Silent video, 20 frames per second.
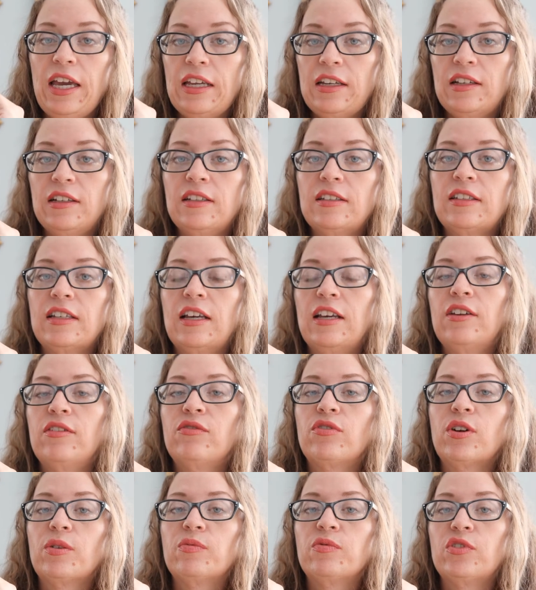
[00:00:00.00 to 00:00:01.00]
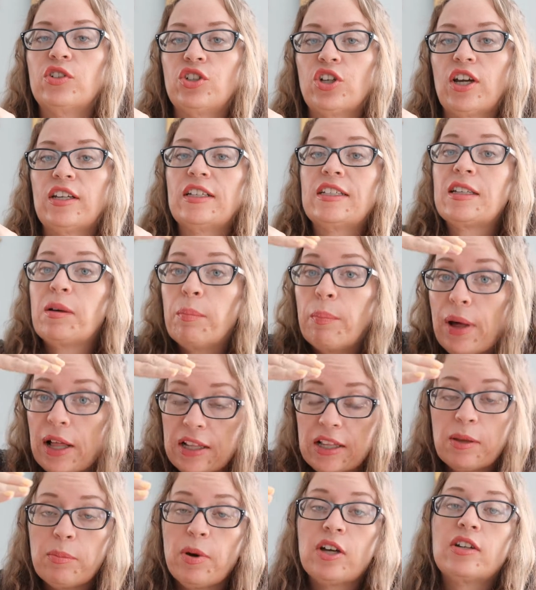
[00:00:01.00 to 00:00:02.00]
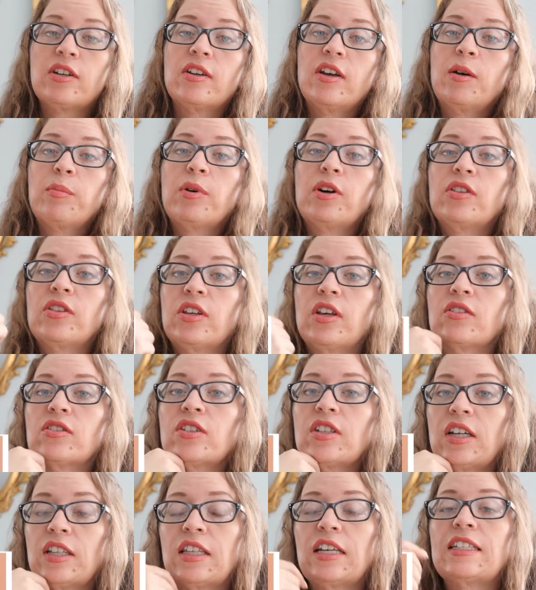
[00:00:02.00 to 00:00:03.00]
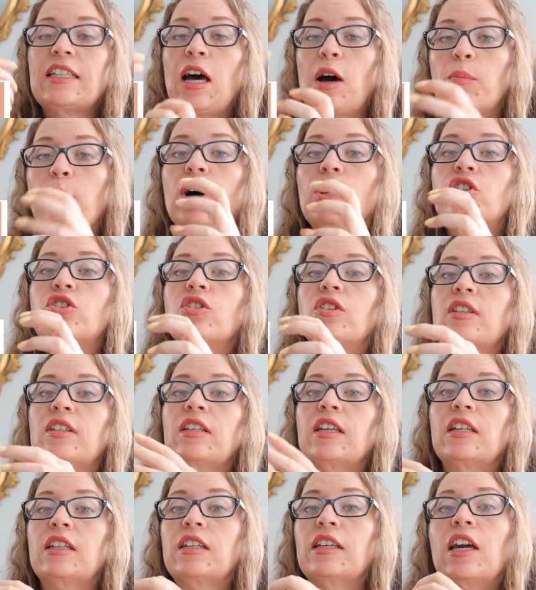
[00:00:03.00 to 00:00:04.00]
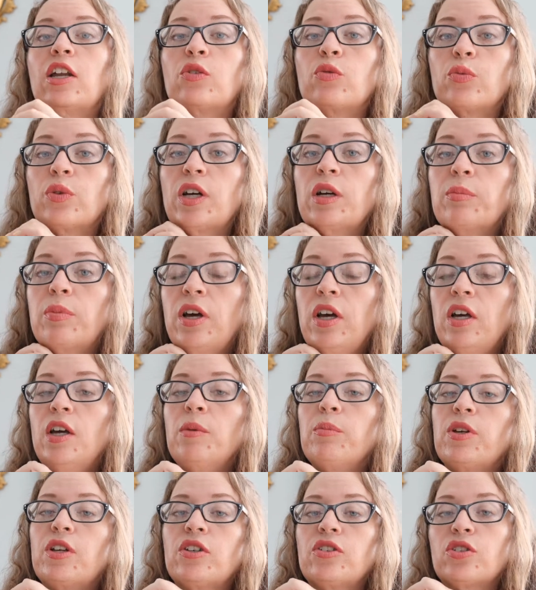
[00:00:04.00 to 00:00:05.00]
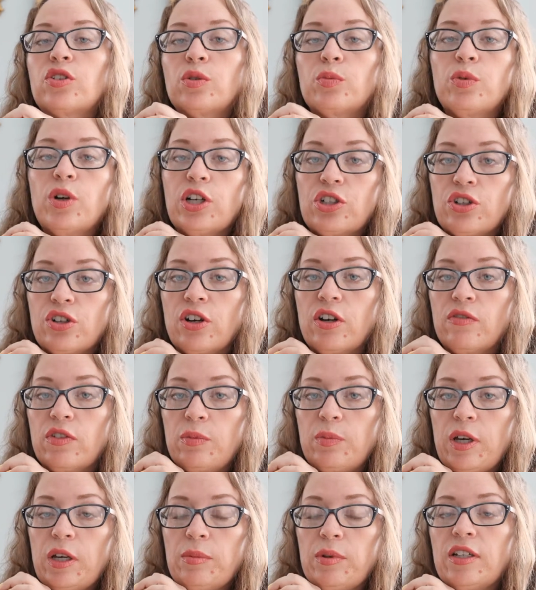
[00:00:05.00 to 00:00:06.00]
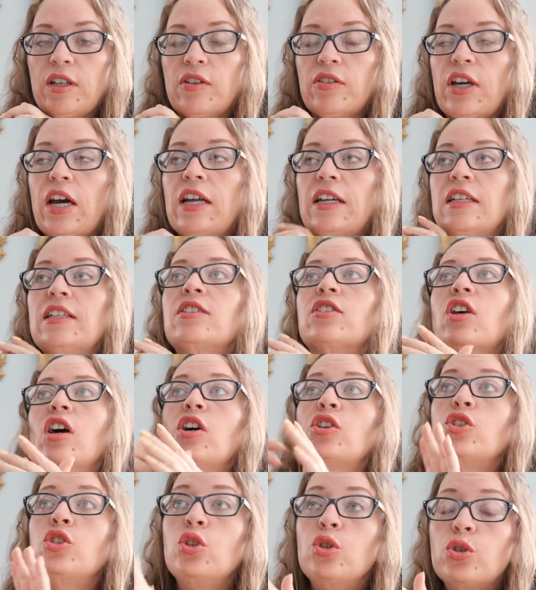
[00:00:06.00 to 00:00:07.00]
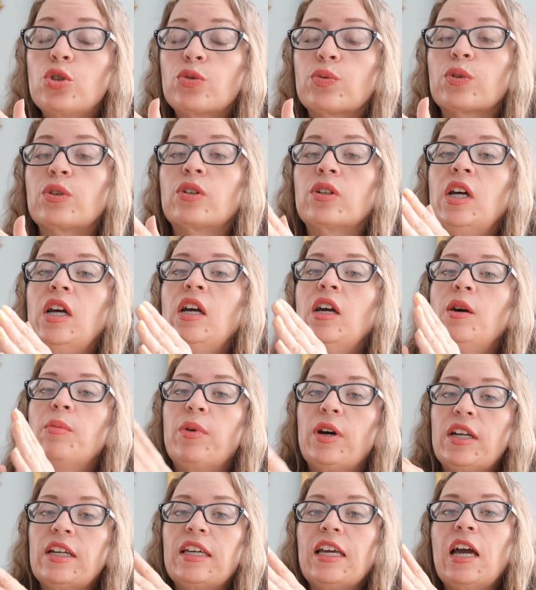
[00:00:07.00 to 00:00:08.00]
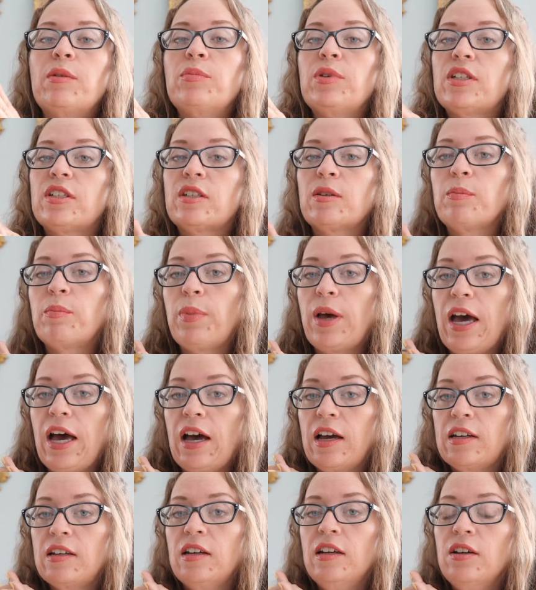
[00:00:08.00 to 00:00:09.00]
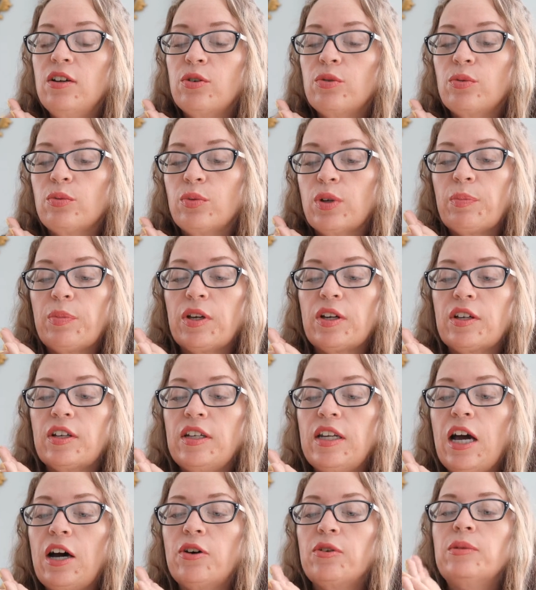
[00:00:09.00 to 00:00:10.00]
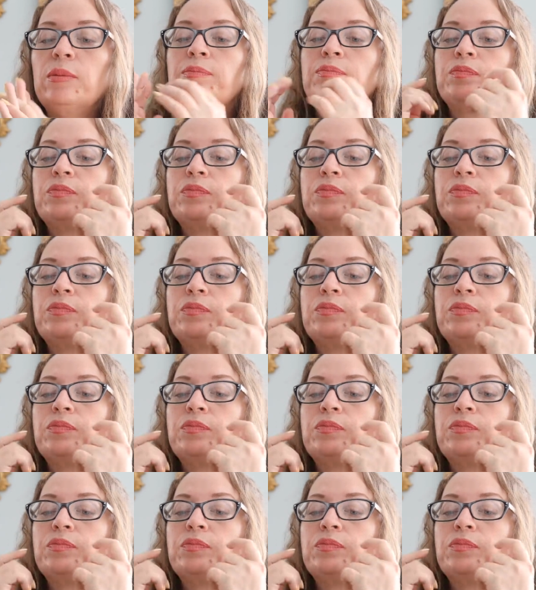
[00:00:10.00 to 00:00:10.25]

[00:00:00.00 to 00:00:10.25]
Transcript: anus and from vagina to belly button up on the other side. That's how much the skin can rip because of the pressure of the baby. Now that is unusual, but it can be some bad ripping. Now,